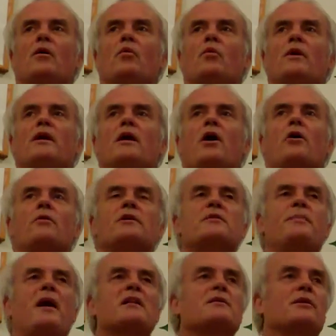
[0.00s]
We are
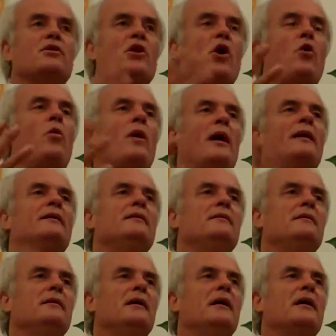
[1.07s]
responsible. No one
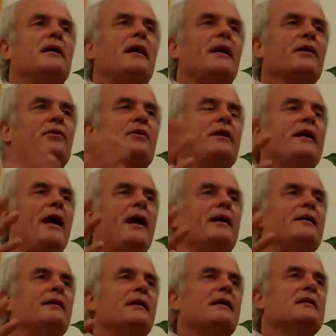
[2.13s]
can
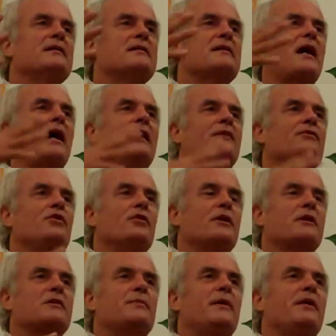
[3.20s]
create inside of your
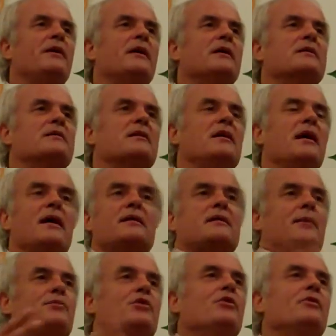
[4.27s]
experience
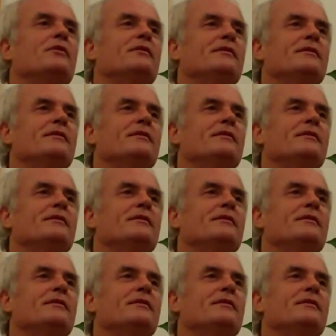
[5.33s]
except you.